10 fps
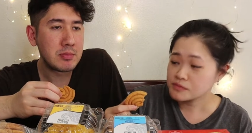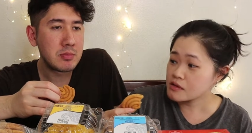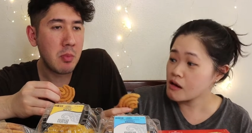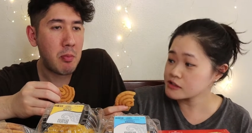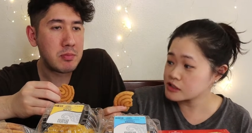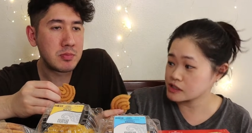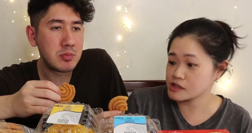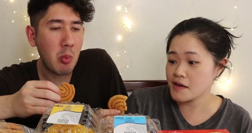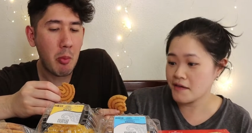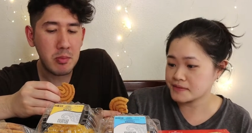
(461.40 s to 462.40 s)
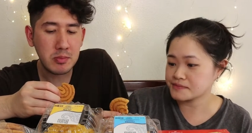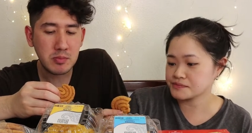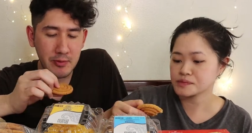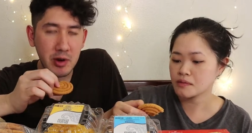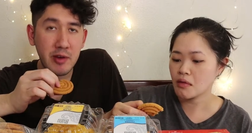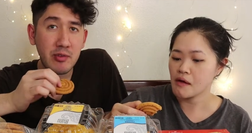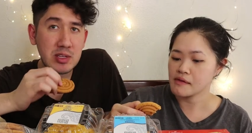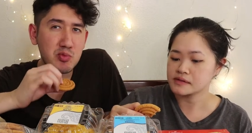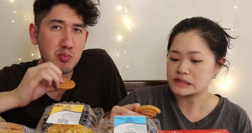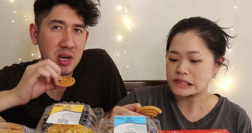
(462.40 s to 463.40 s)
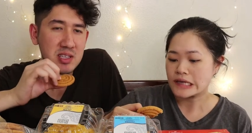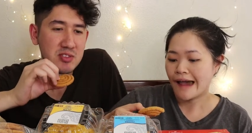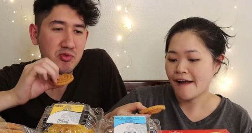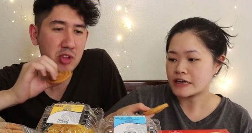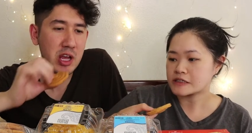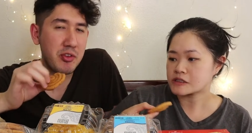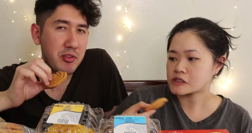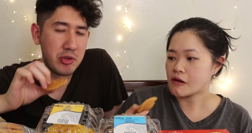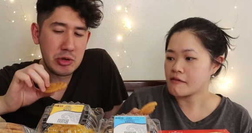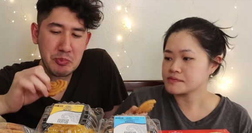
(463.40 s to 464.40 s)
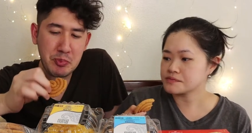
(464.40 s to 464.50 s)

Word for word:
Speaker 1: That's good.
Speaker 2: Very spice flavorful.